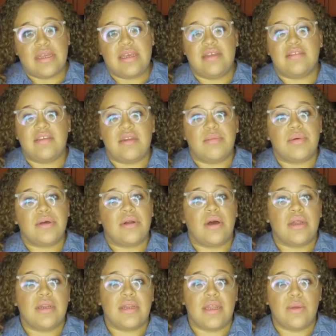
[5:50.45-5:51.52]
easy to put
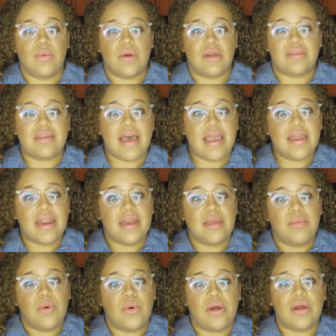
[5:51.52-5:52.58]
on and they weren't tight
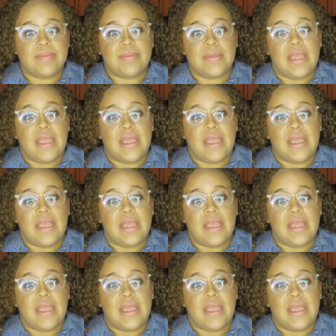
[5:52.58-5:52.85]
anymore.